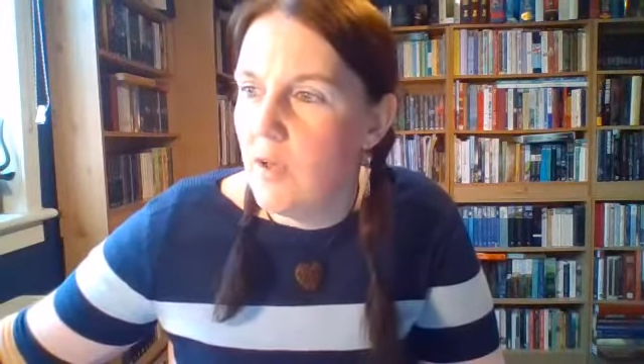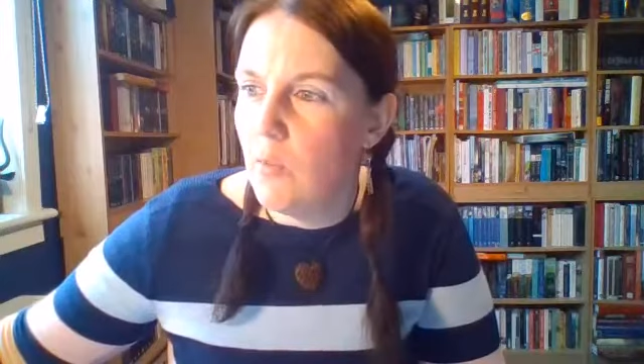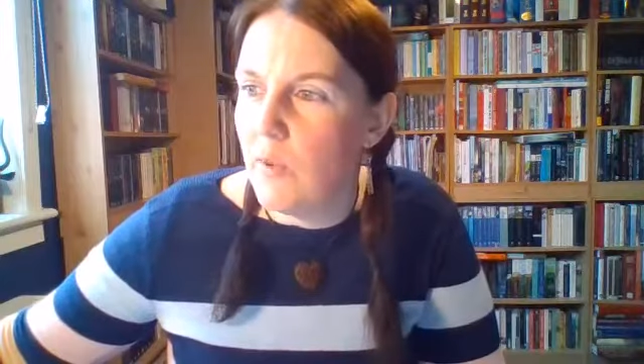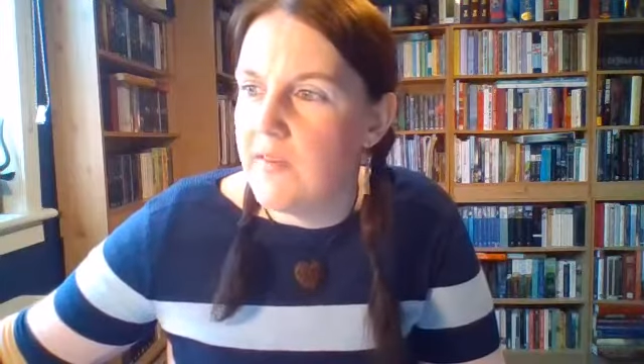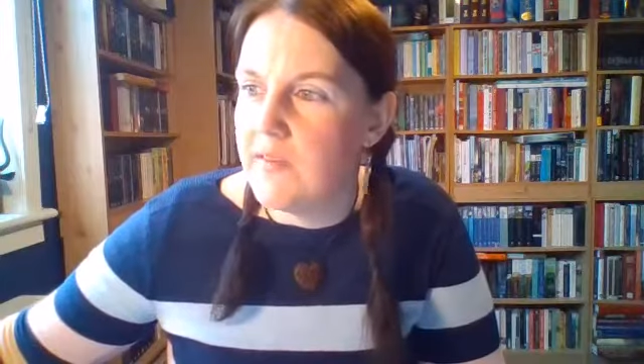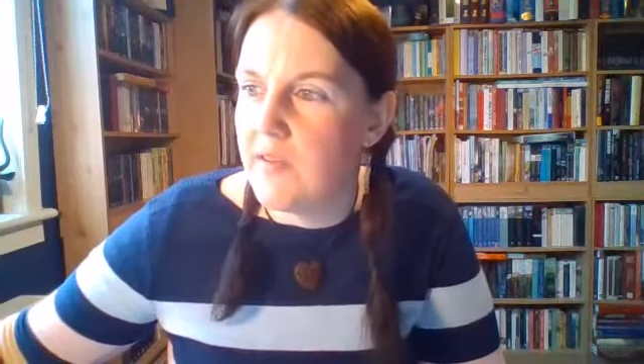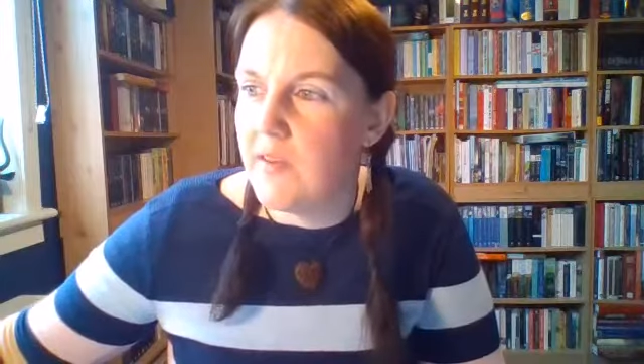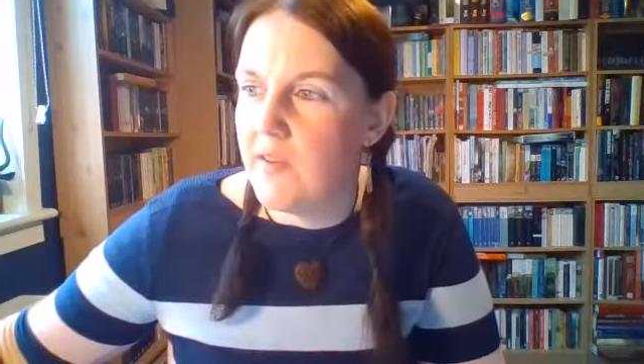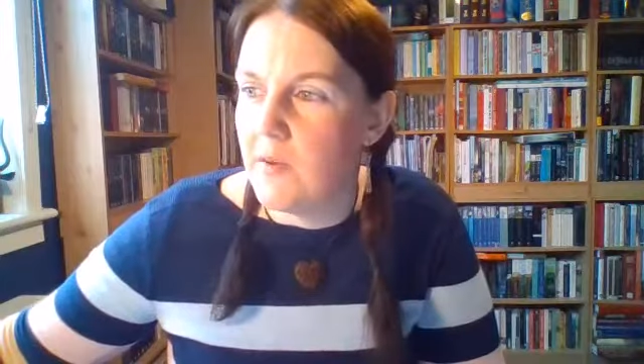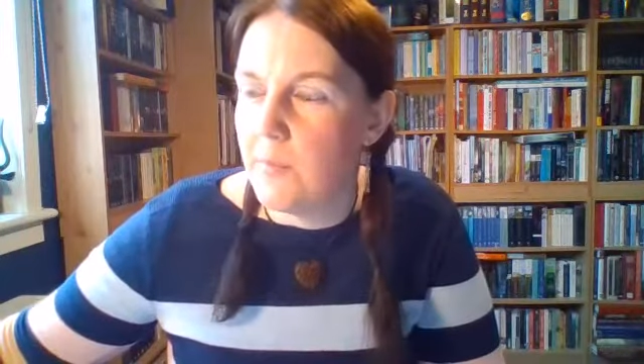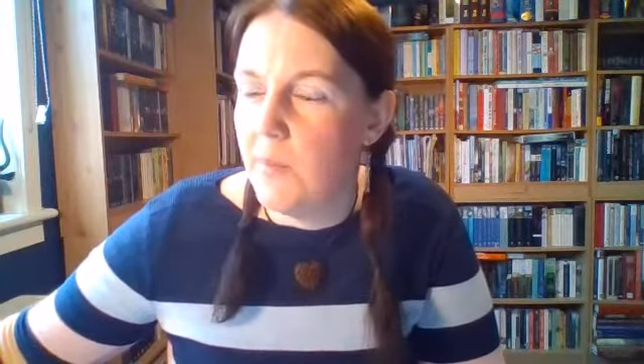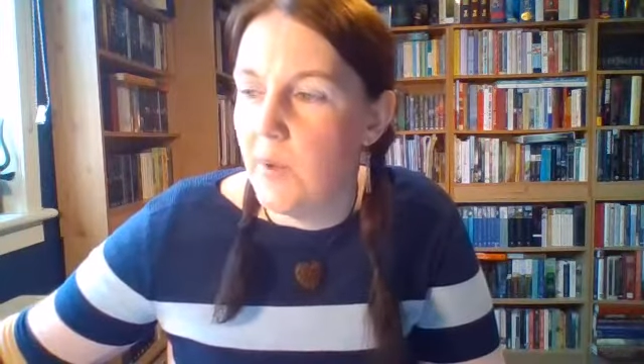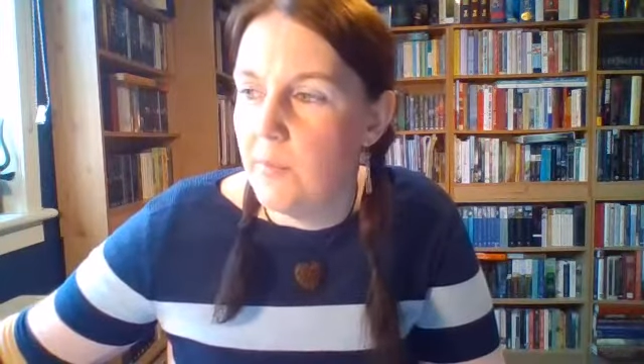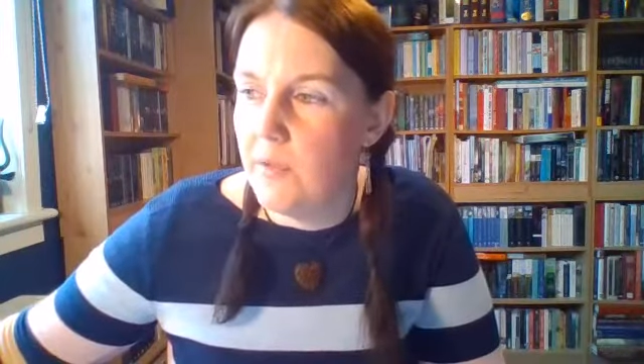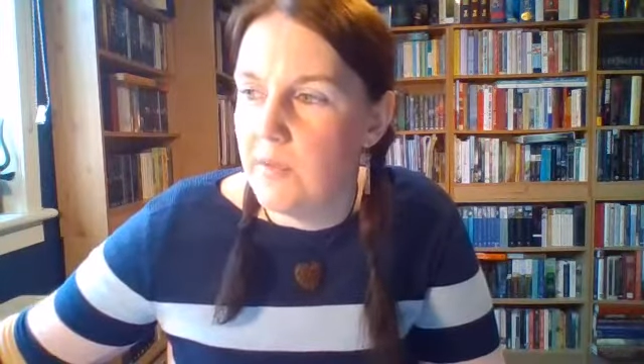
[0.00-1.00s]
whence at their
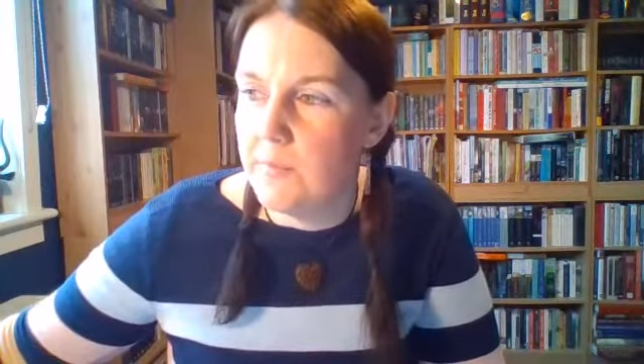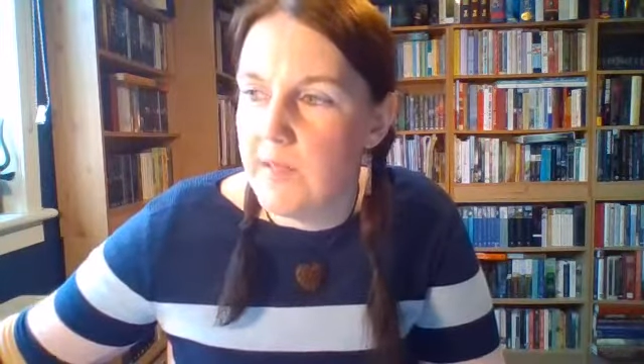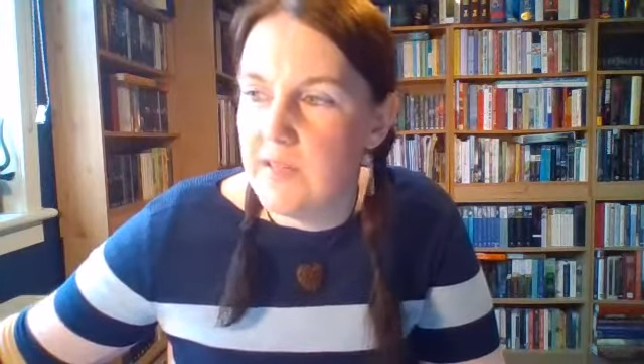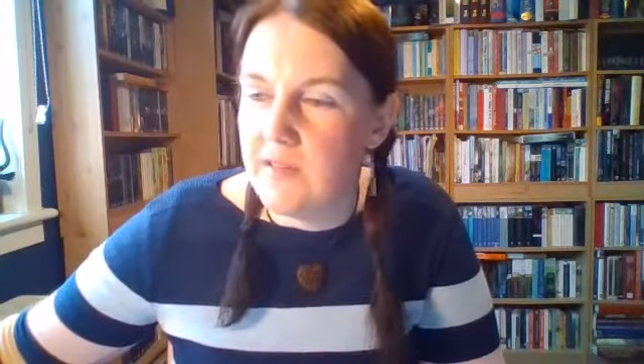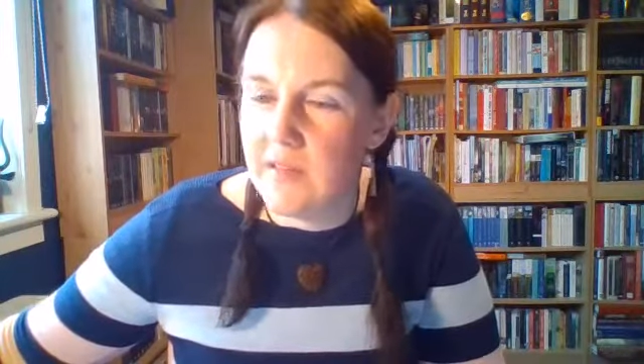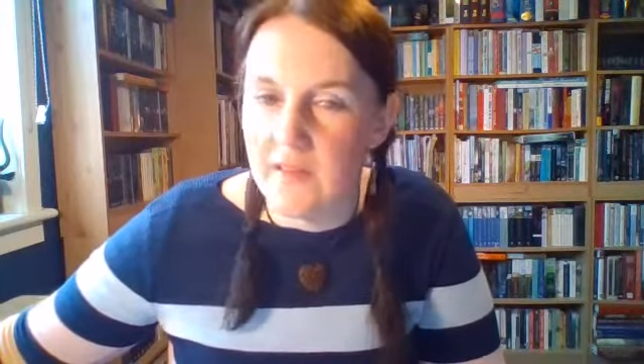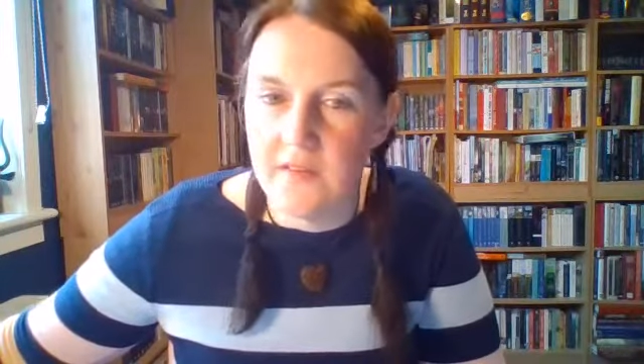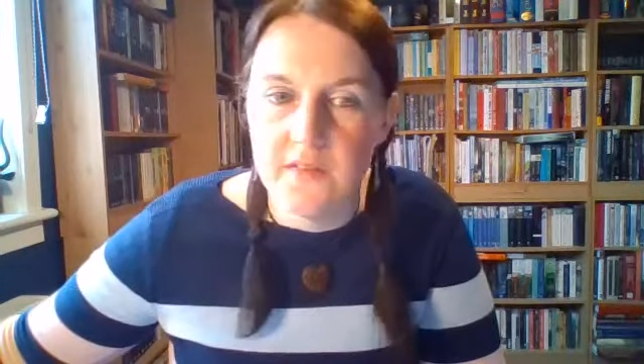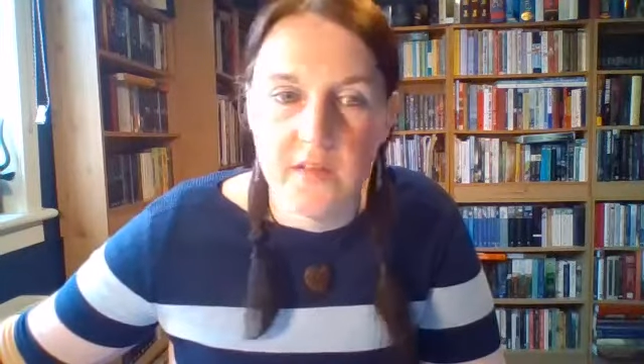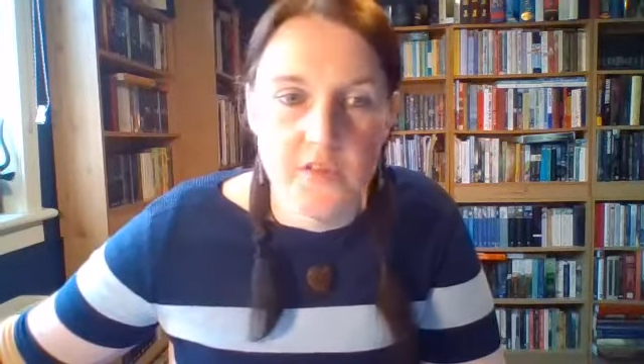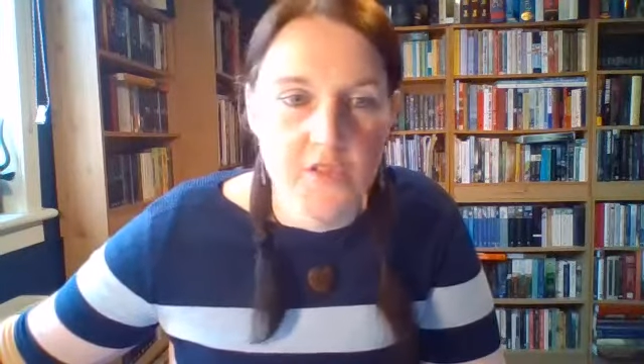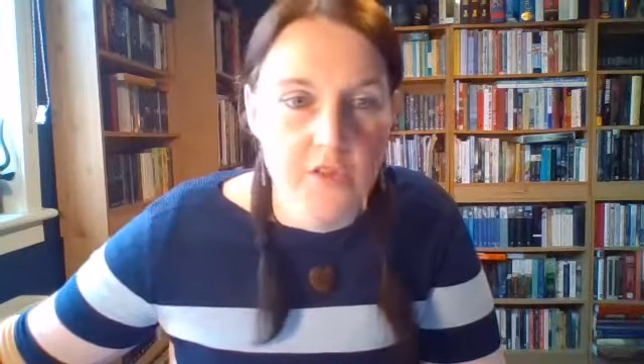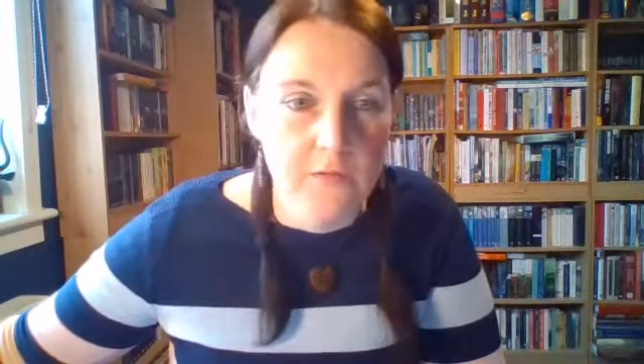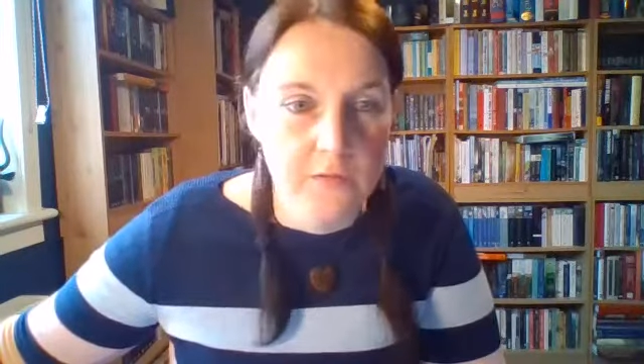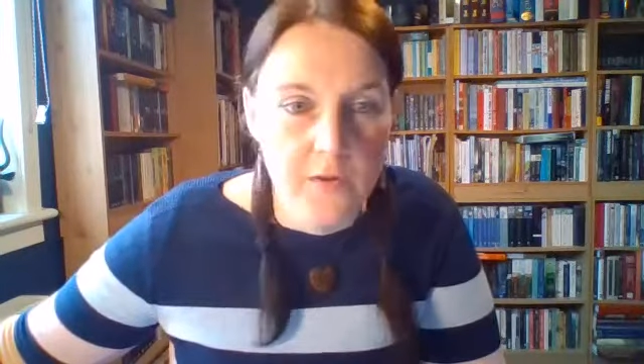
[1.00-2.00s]
public meetings,
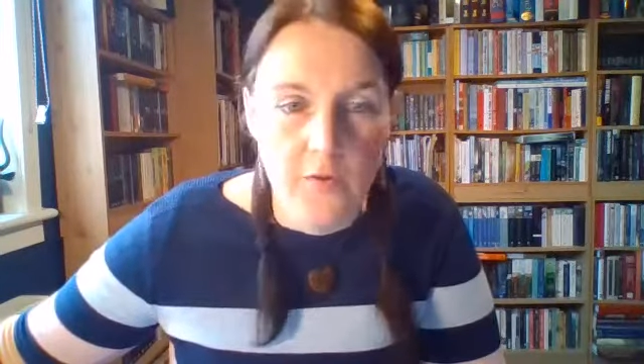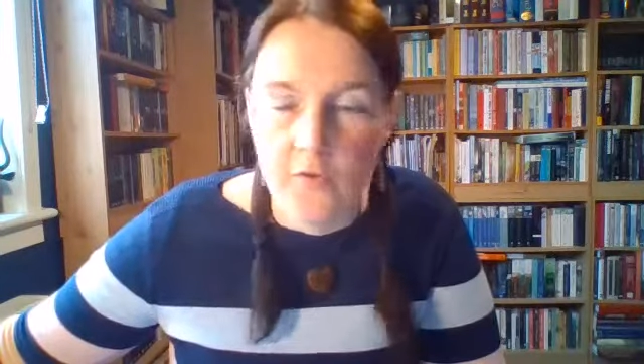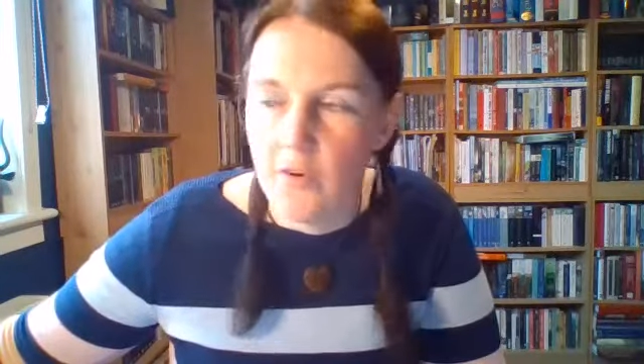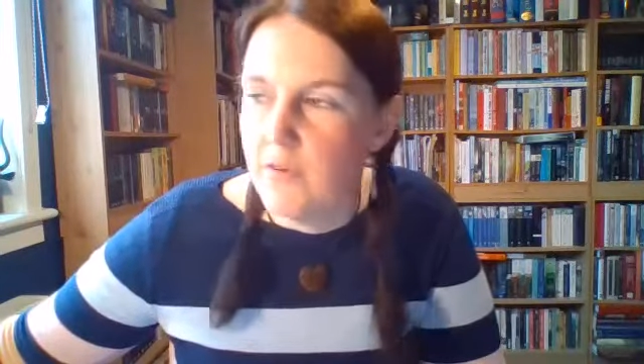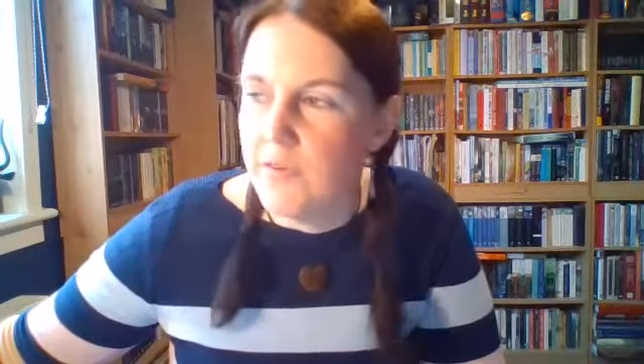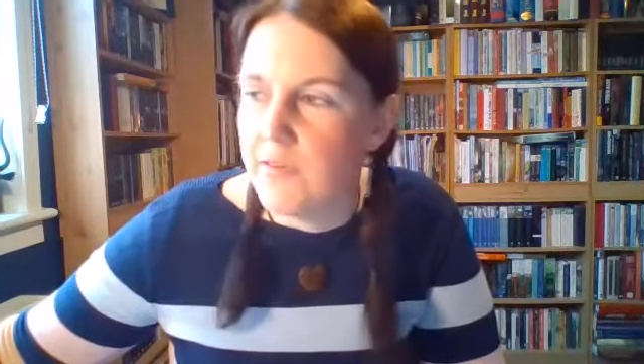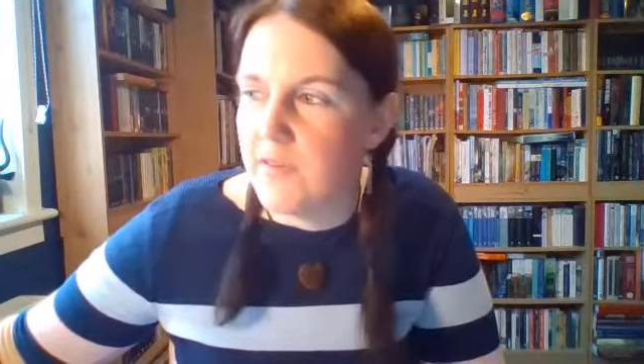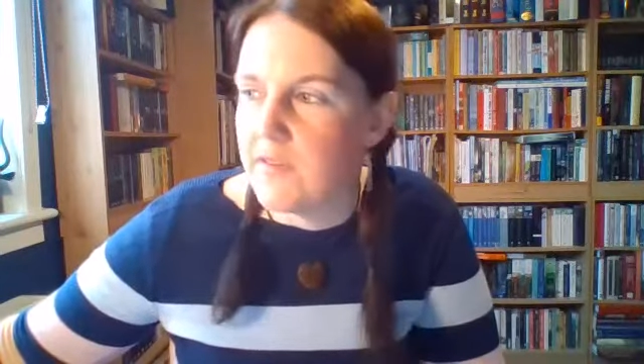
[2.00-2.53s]
such as funerals,